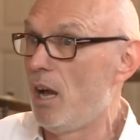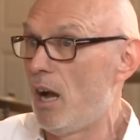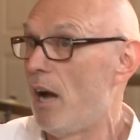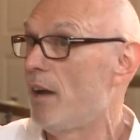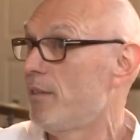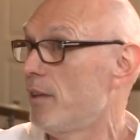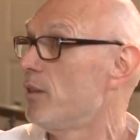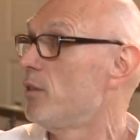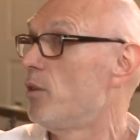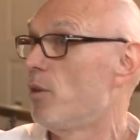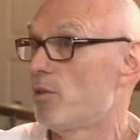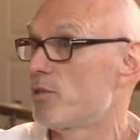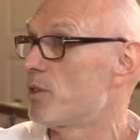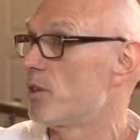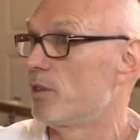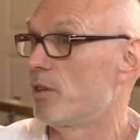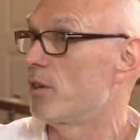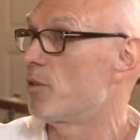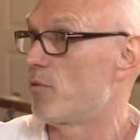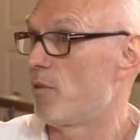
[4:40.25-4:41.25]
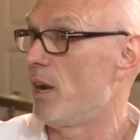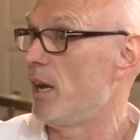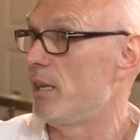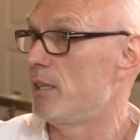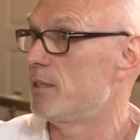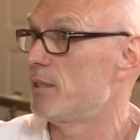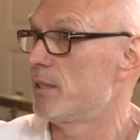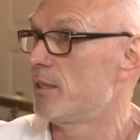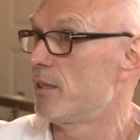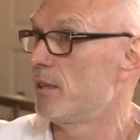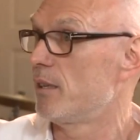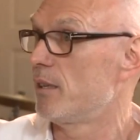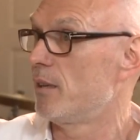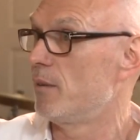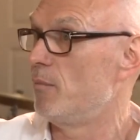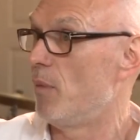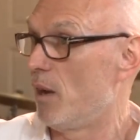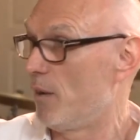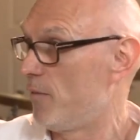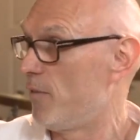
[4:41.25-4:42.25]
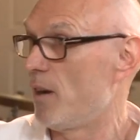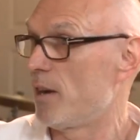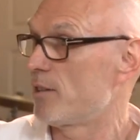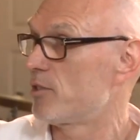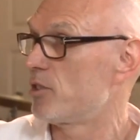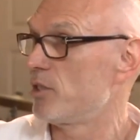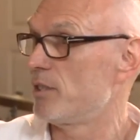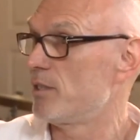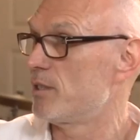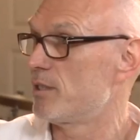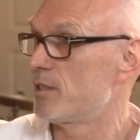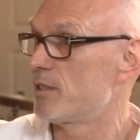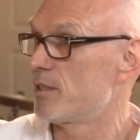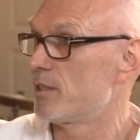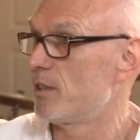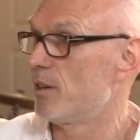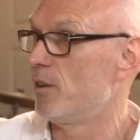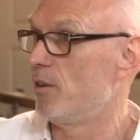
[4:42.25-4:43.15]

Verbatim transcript: I think those are the great malfunctions